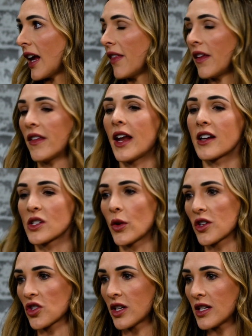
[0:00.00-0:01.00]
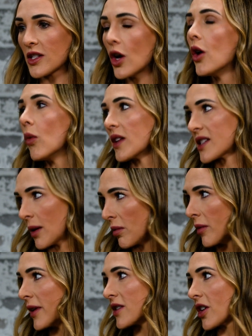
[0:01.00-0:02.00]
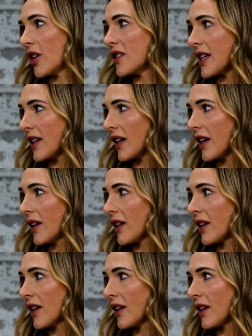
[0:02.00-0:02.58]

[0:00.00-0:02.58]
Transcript: And then the next question is, what supplements are you taking?